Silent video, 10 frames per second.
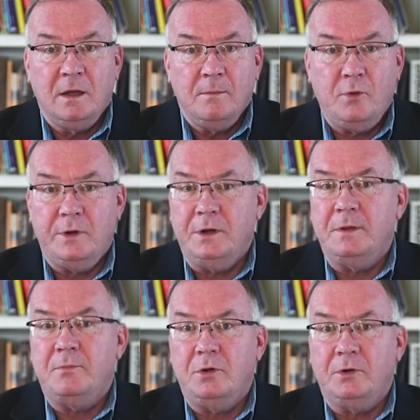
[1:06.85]
pointed out the
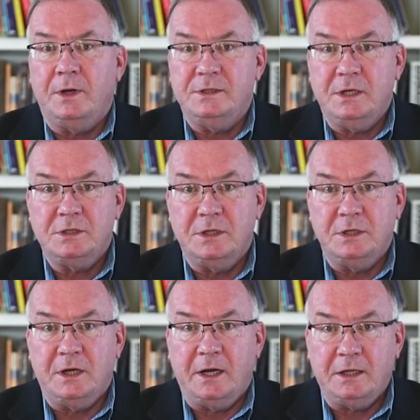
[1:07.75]
polarization in the
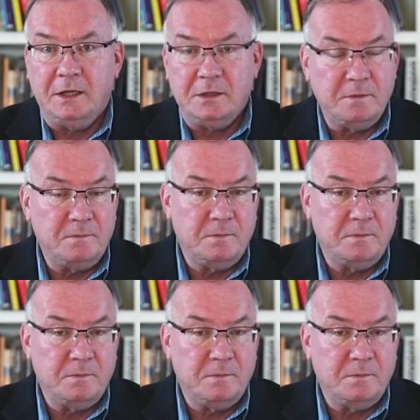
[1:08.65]
United Kingdom,